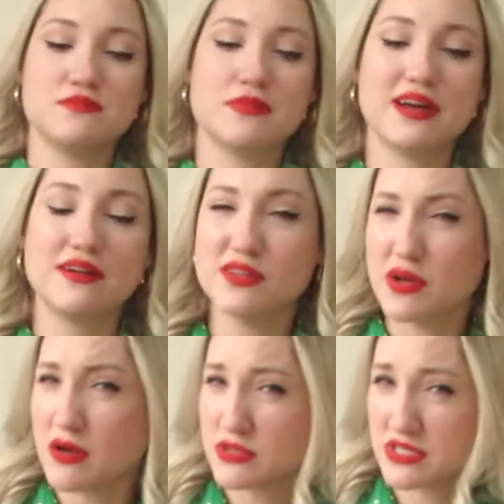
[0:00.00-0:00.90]
I don't know
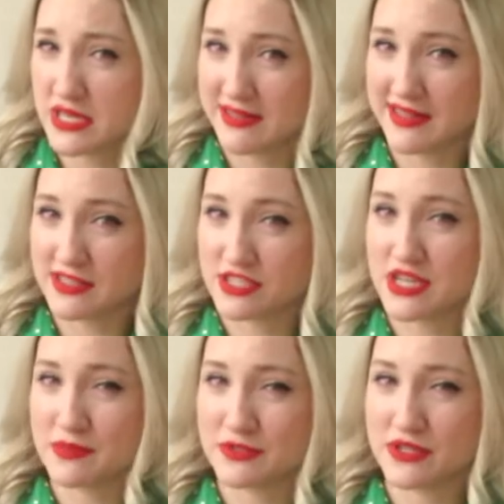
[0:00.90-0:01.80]
how to say in English,
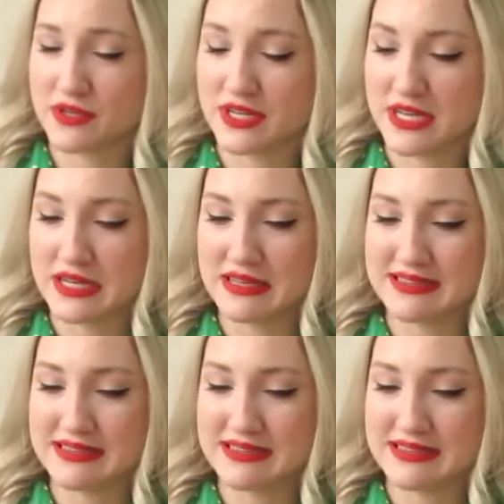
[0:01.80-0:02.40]
I'm sorry.